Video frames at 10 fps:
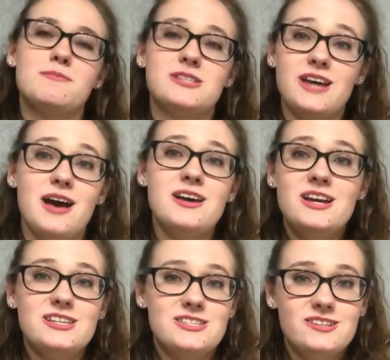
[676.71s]
So yeah,
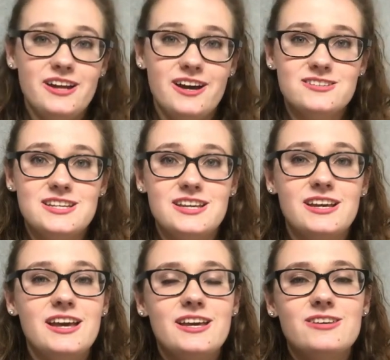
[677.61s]
student
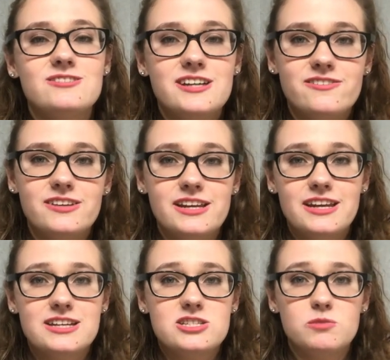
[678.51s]
housing, you definitely can
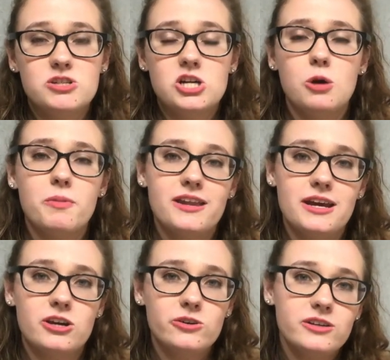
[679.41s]
get so much help, and I
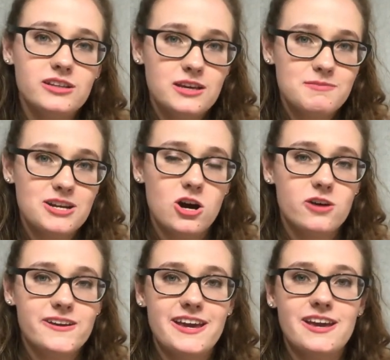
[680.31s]
currently am an
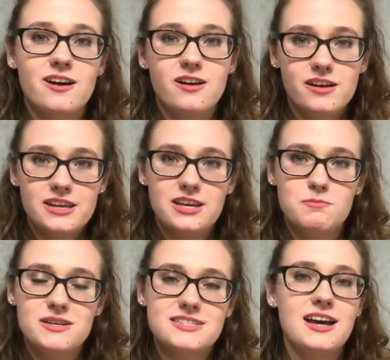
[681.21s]
RA on
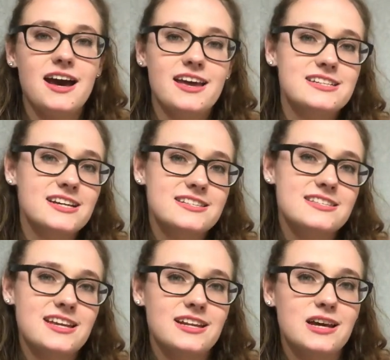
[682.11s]
campus at Texas
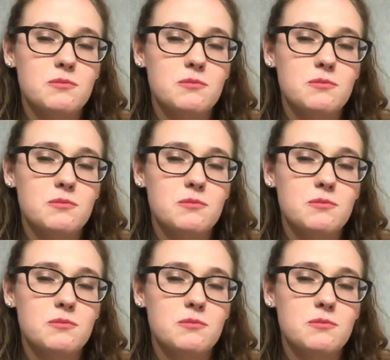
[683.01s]
A&M,